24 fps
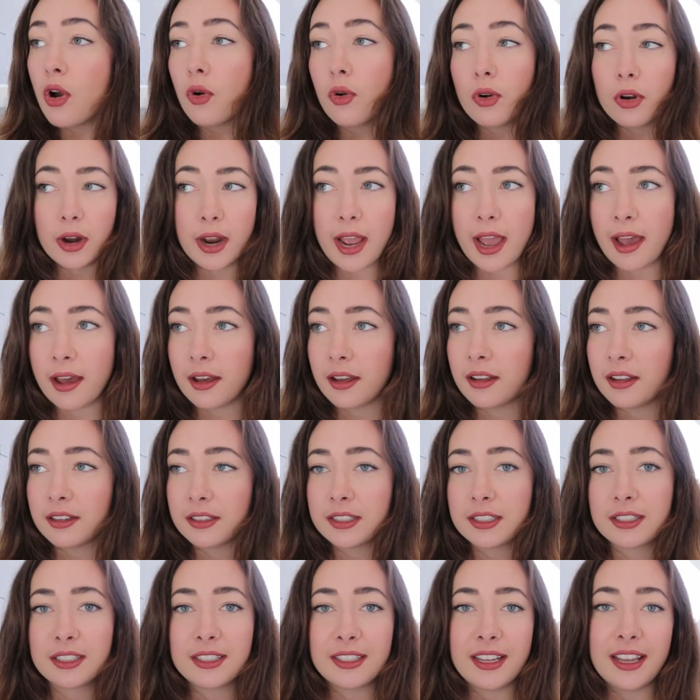or
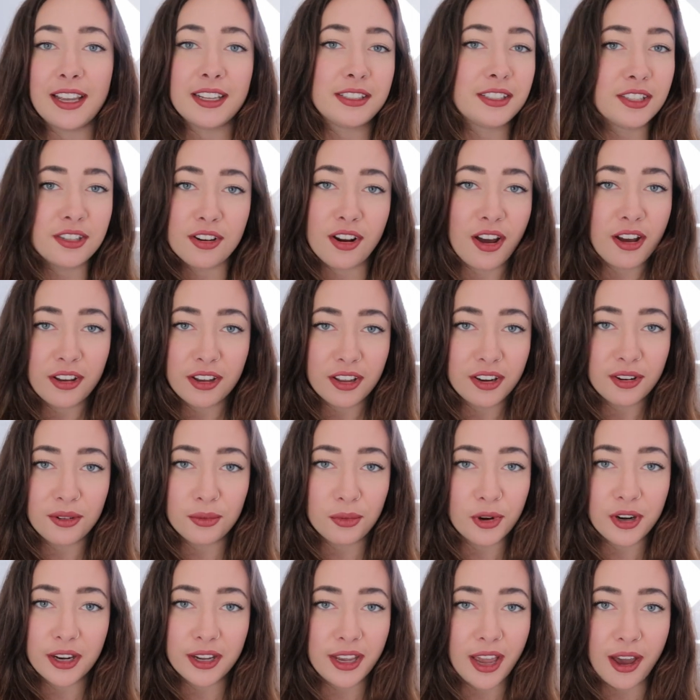else it's not gonna
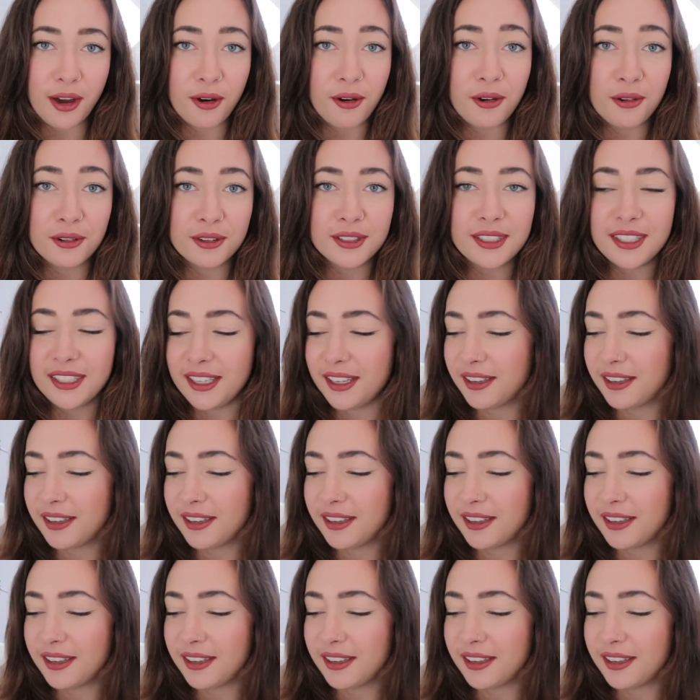work out,